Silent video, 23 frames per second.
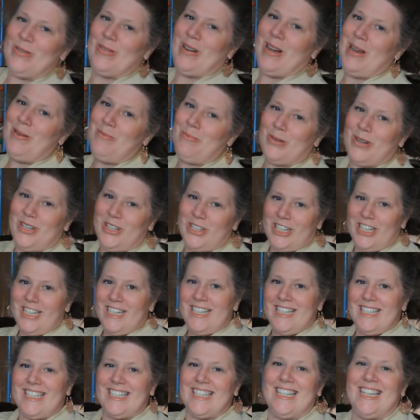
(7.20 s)
I'm
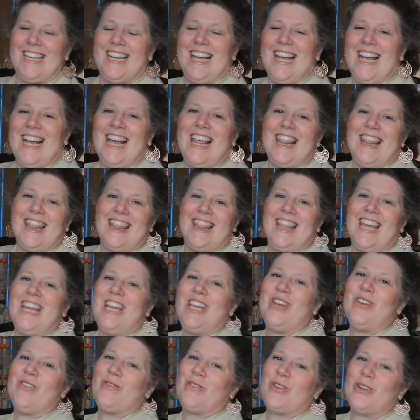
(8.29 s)
Bridget.
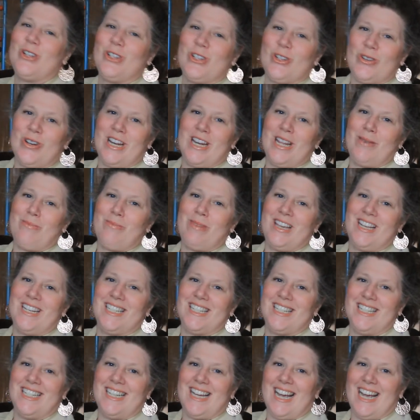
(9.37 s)
Thank you for joining me
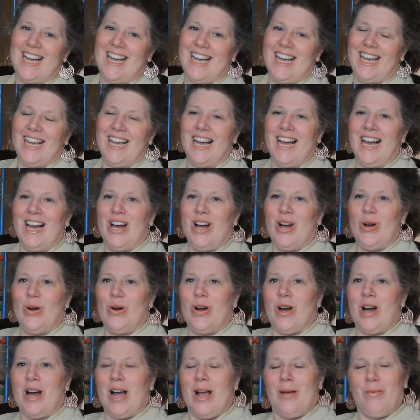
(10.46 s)
today.
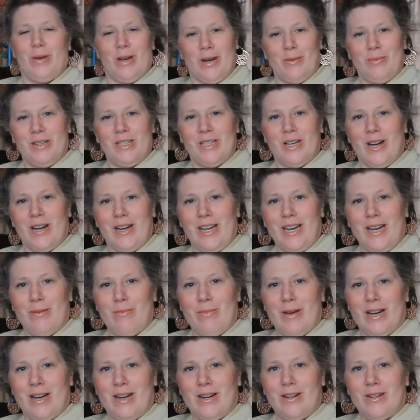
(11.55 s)
I'm going to be talking
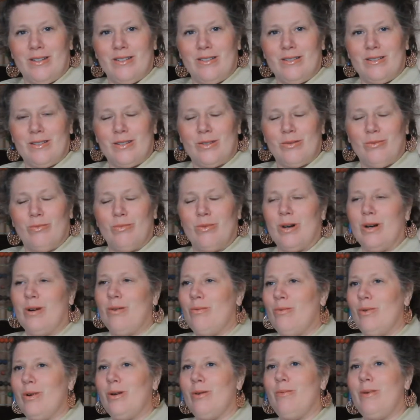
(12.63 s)
about
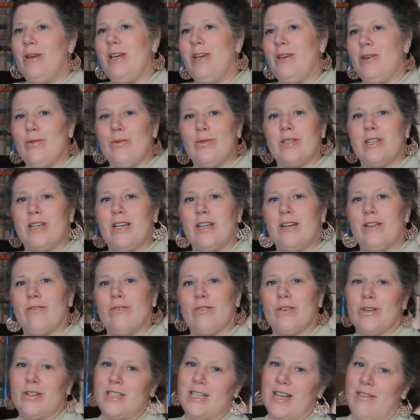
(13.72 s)
what we'll be using
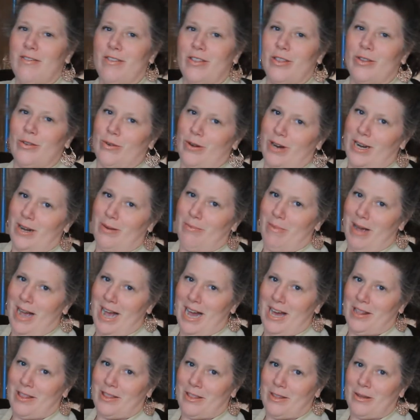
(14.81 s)
for 7th grade
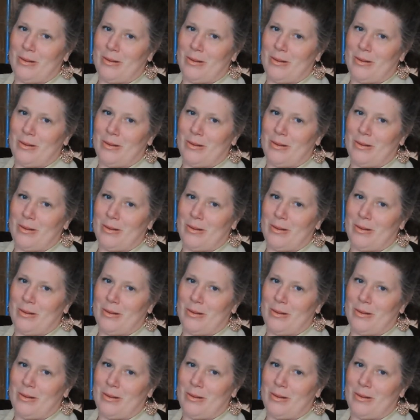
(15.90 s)
math.